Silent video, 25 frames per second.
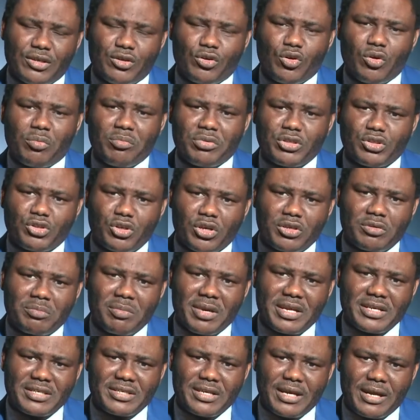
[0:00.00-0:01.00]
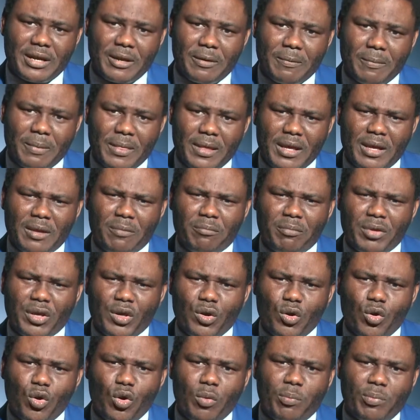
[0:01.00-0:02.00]
Don't be judgmental.
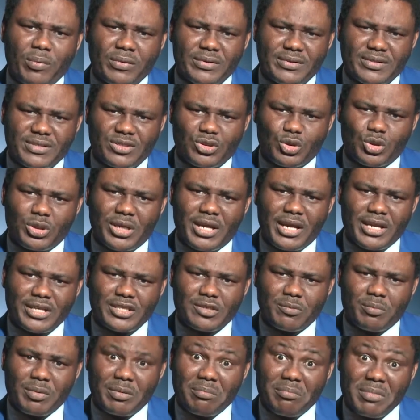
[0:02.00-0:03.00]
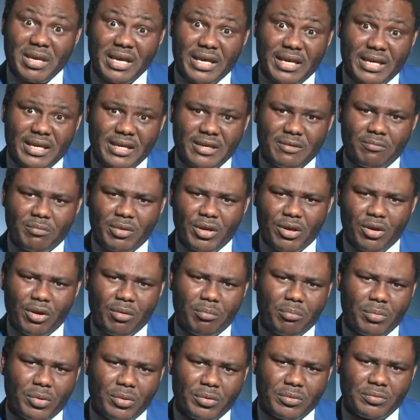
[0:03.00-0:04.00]
Be open to change. Be meek. Be
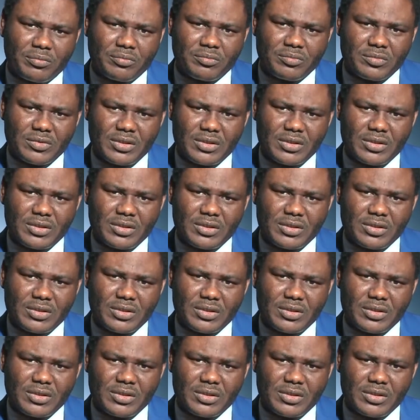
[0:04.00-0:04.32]
humble.